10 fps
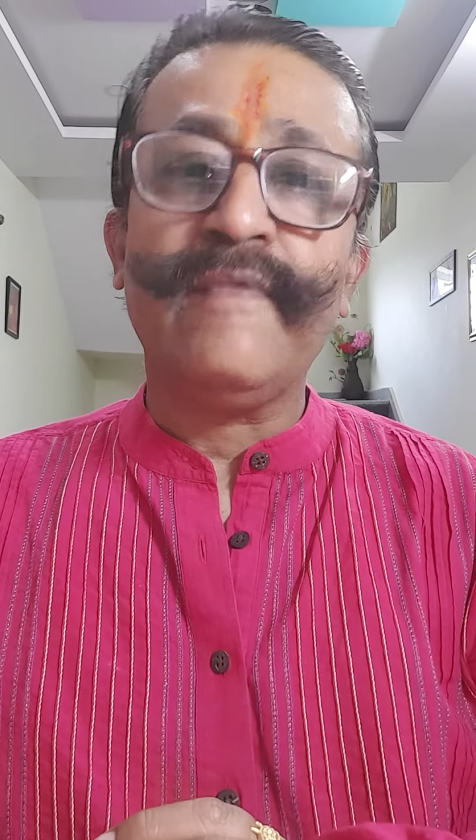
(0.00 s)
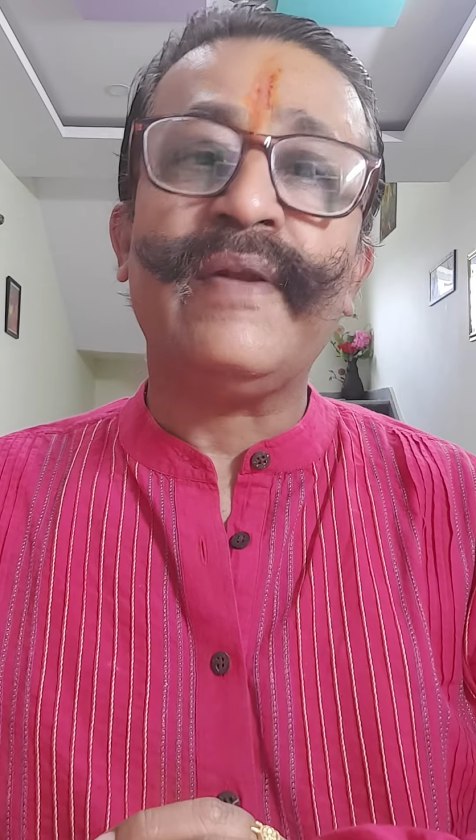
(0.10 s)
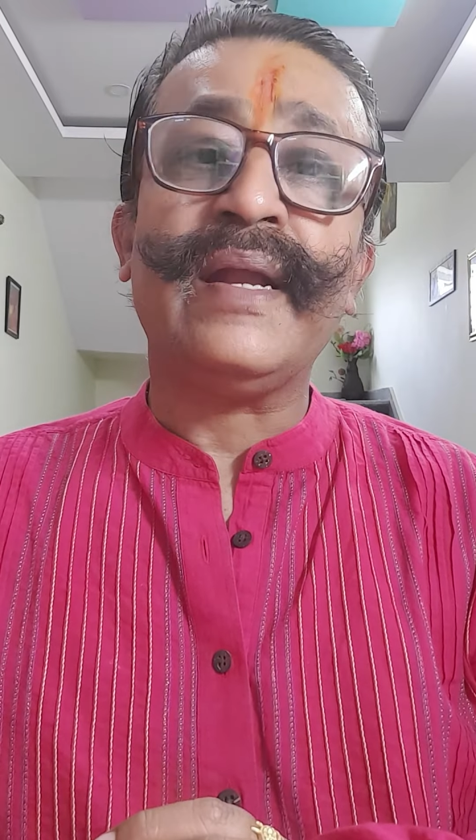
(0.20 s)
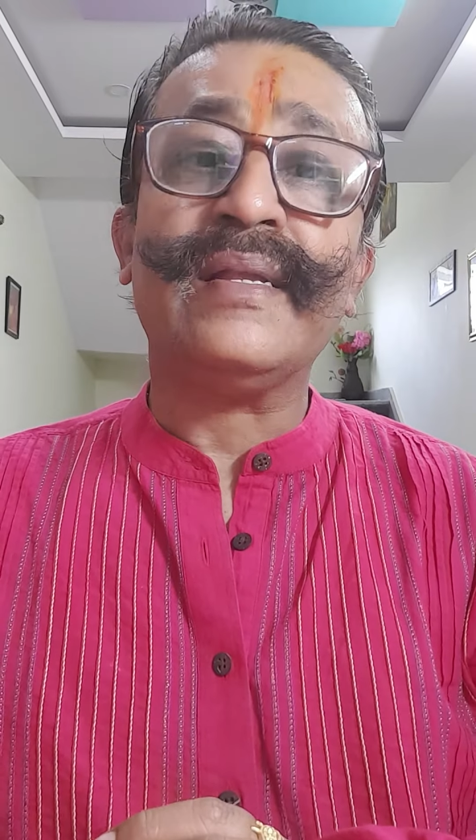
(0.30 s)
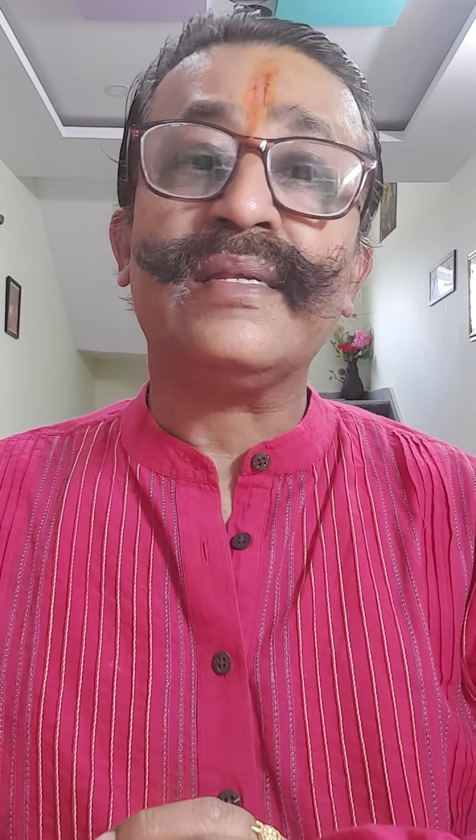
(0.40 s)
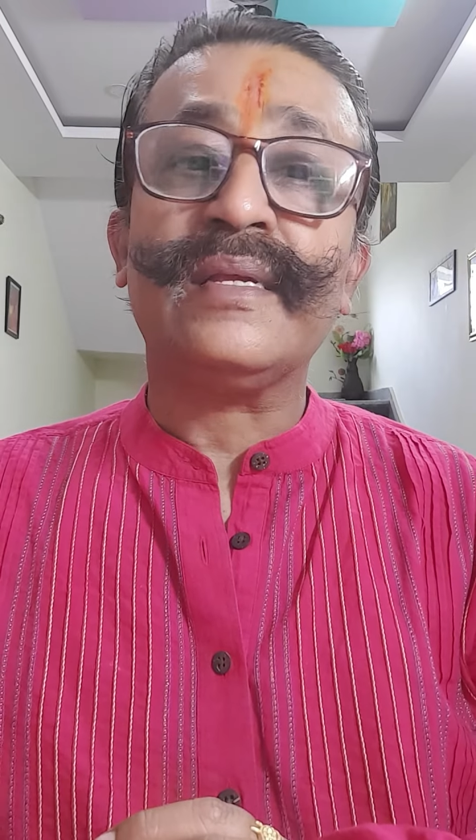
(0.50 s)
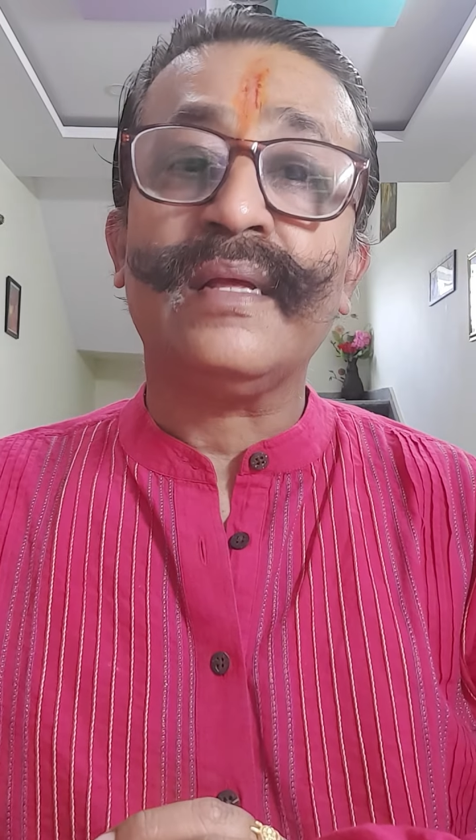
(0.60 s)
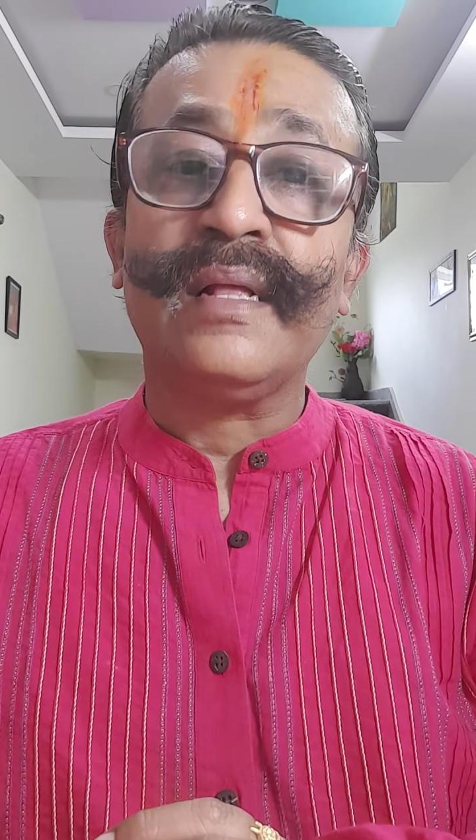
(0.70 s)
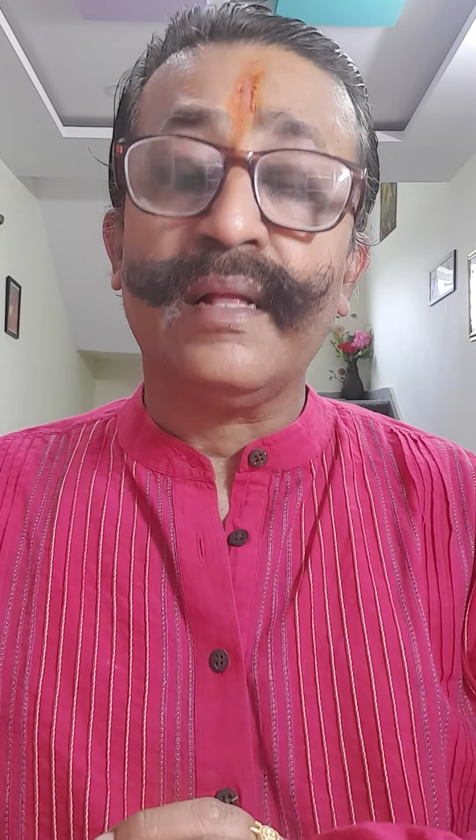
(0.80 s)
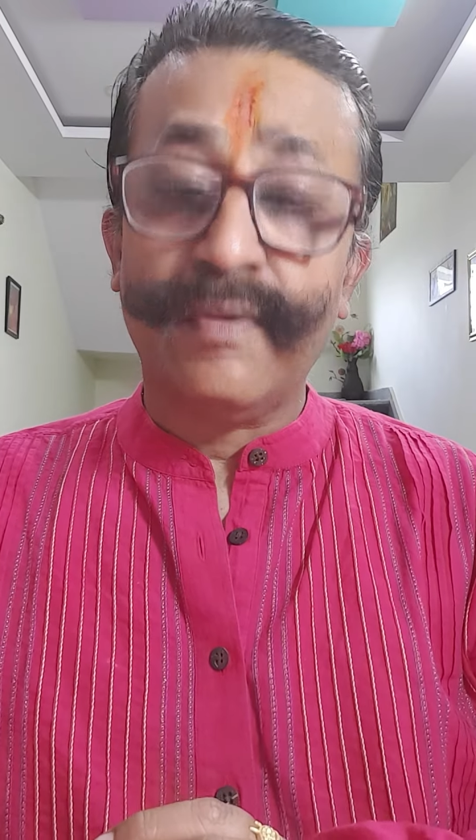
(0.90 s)
Friends,
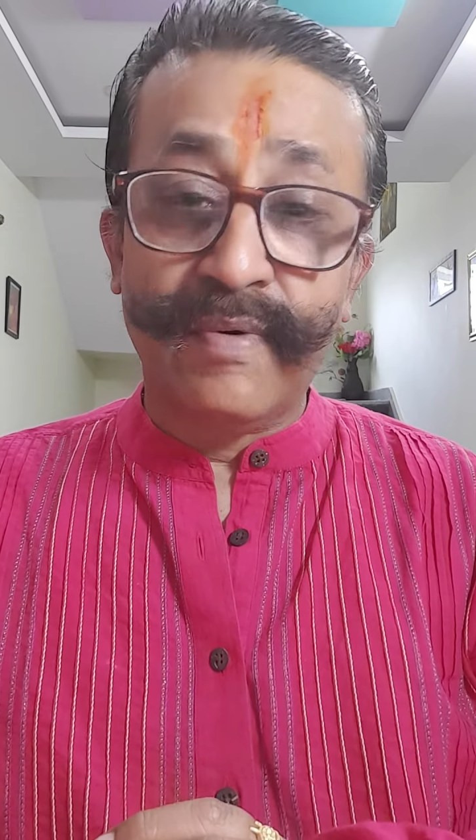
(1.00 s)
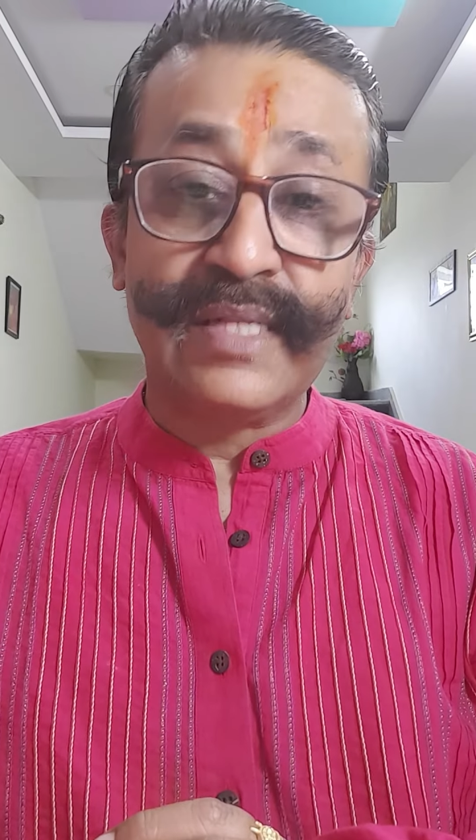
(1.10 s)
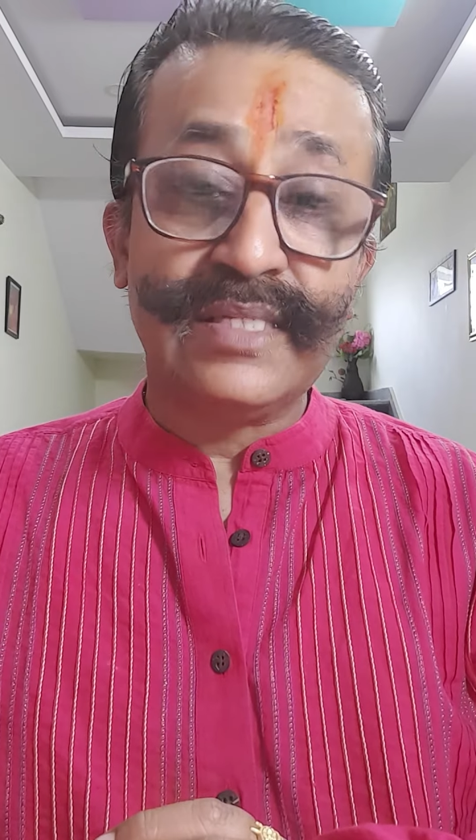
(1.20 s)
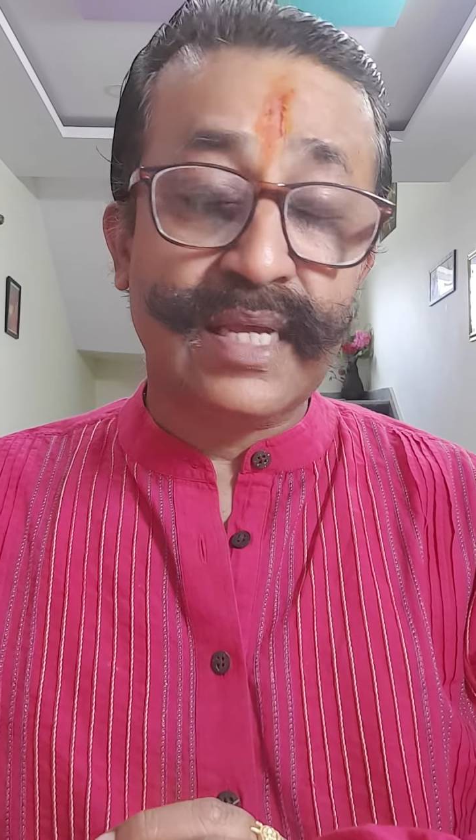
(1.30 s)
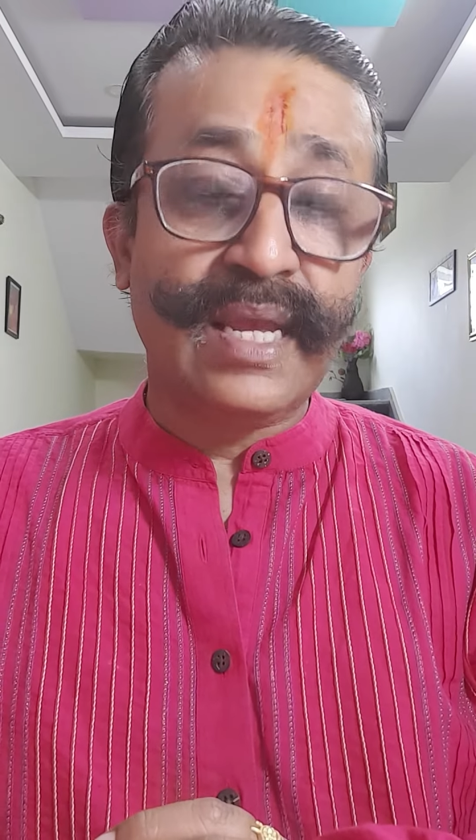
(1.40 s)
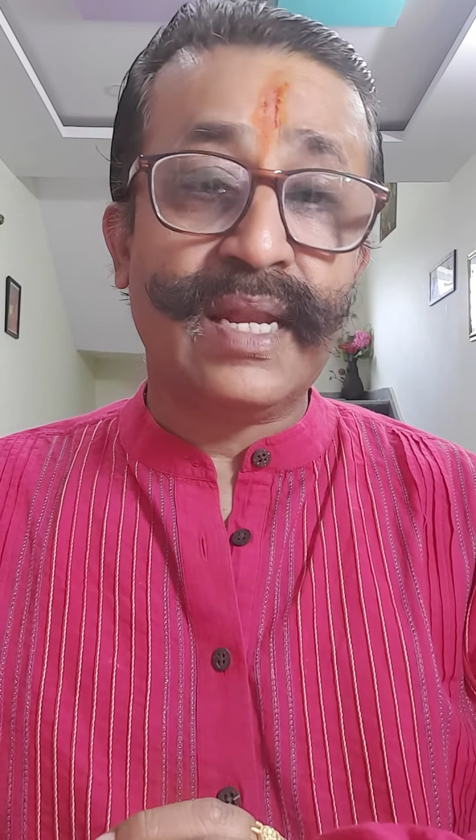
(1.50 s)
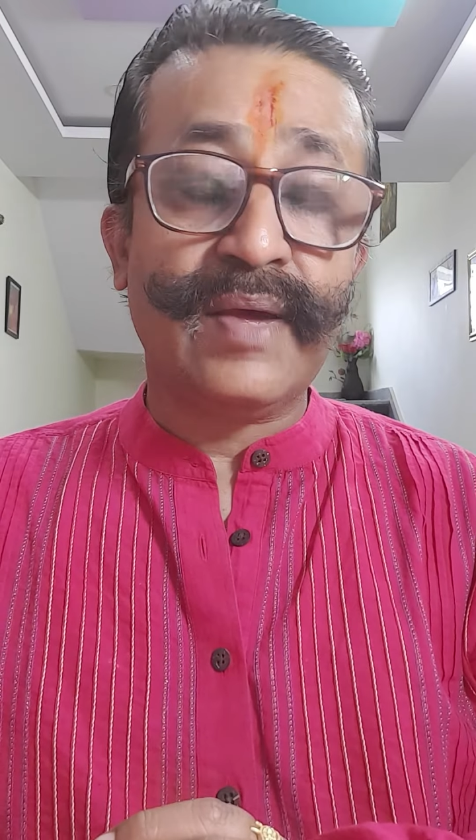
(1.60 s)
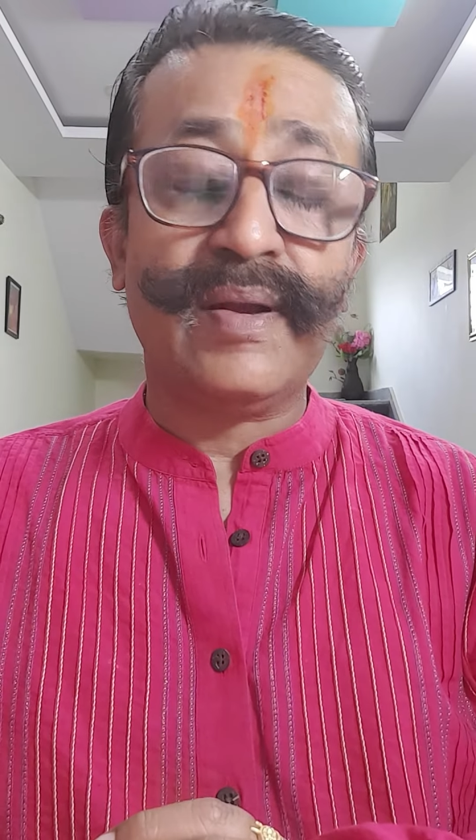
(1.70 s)
once again